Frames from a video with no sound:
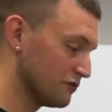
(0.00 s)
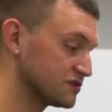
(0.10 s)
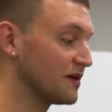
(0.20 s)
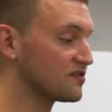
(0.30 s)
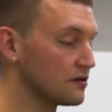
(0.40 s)

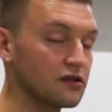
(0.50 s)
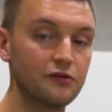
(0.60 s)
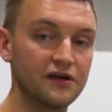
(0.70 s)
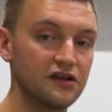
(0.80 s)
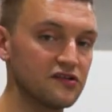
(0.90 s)
which makes it a
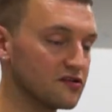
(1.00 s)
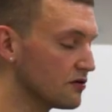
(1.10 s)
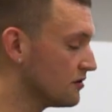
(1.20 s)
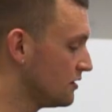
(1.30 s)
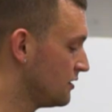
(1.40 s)
little bit
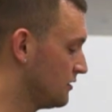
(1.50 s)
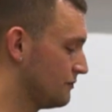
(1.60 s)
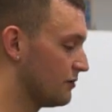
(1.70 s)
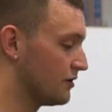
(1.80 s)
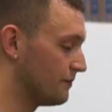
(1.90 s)
easier,
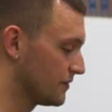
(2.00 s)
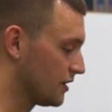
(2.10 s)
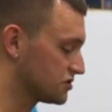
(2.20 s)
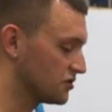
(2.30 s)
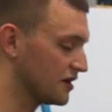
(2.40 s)
but
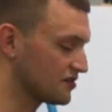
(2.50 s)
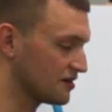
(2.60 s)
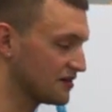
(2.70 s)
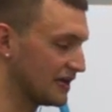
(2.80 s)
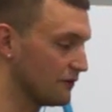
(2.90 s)
I'll show you guys how
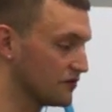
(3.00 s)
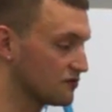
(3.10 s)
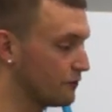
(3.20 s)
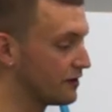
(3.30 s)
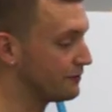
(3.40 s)
to take off
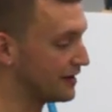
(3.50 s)
this wing.